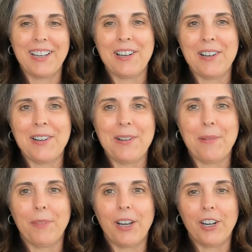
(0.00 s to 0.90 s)

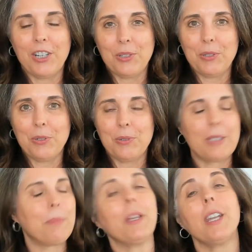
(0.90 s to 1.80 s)
Are you
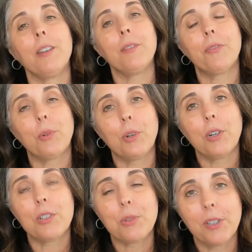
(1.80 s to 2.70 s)
spinning
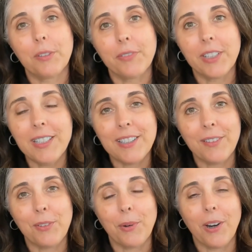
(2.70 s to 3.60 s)
for Tour de Fleece?
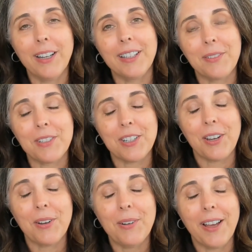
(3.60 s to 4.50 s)
If you are, I'd love to
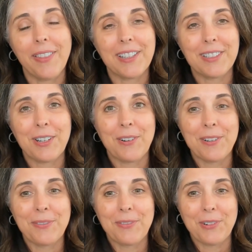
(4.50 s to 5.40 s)
know how that's
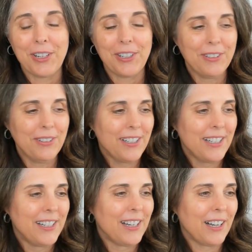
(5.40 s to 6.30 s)
going for you.
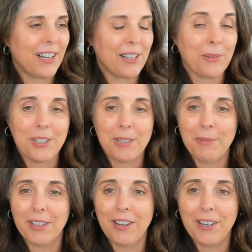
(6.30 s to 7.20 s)
Wish me
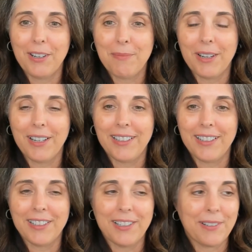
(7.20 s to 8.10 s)
luck on my
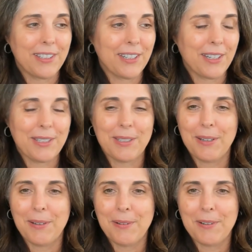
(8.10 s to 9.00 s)
6
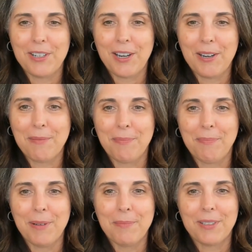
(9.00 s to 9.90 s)
giant
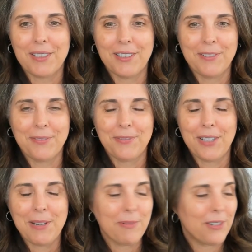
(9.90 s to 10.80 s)
bumps of
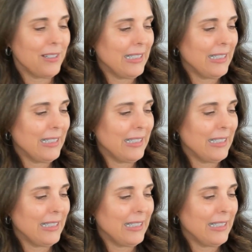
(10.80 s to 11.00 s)
fiber.